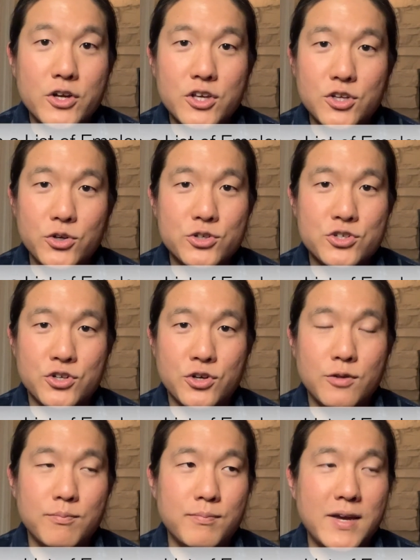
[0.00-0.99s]
you
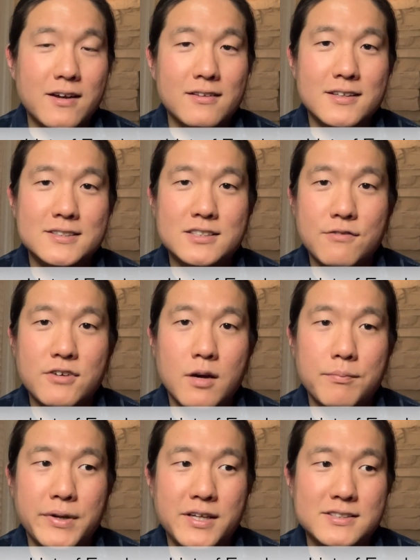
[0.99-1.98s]
should make a list of
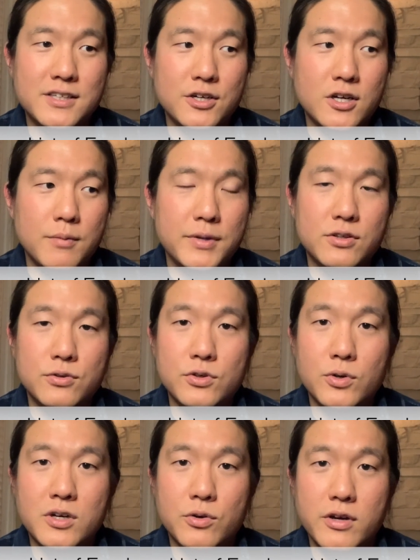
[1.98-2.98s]
companies that are coming to
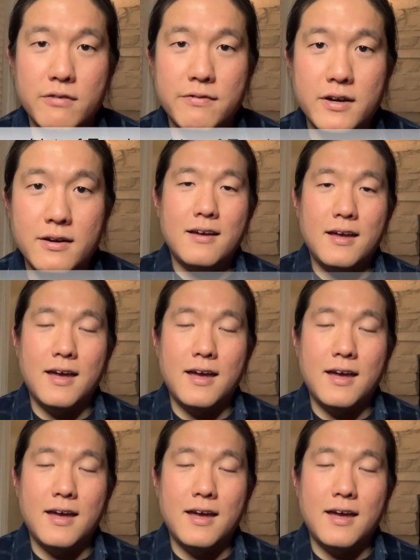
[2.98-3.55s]
your career fair